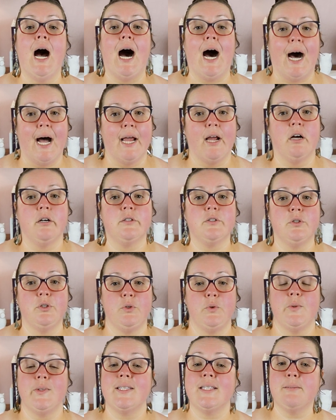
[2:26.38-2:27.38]
I also
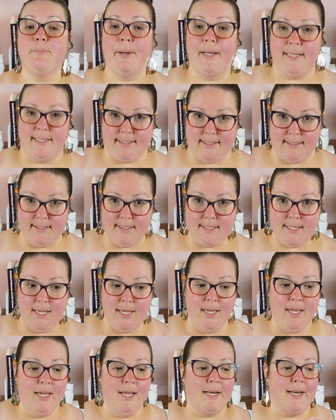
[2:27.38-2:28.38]
use spices.
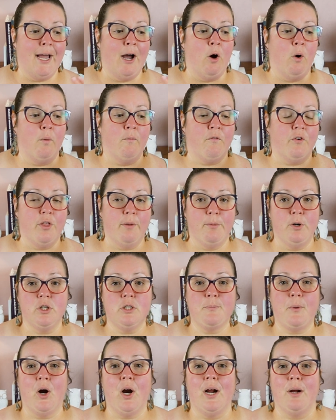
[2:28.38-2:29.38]
Now, for the
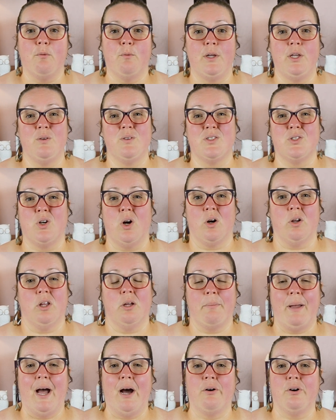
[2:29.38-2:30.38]
most part, we use
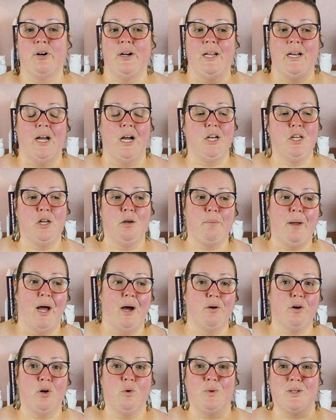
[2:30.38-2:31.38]
garlic powder and onion
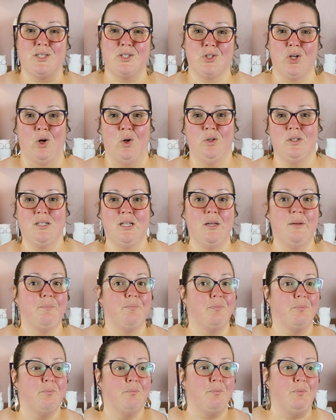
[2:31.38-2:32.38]
powder with salt
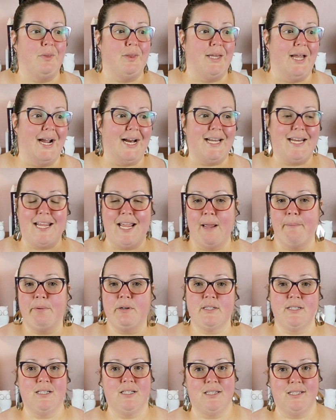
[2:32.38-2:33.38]

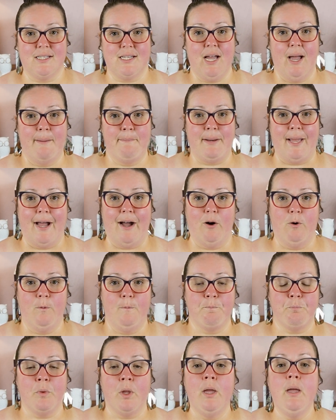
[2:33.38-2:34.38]
98% of the time now,
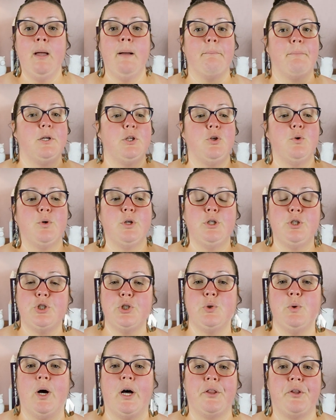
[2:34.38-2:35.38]
but you can
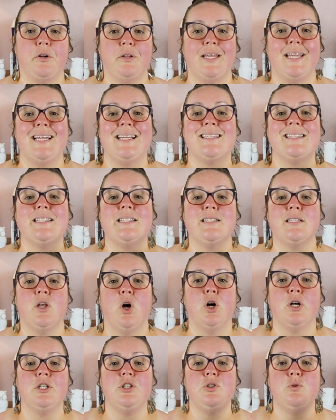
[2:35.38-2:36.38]
do other things as
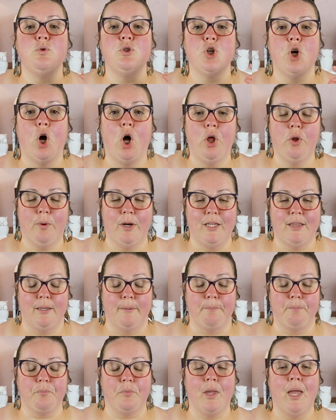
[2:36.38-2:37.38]
long as you tolerate
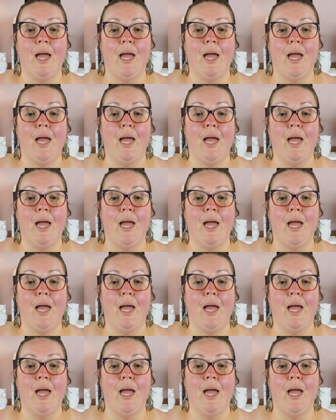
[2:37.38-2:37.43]
them.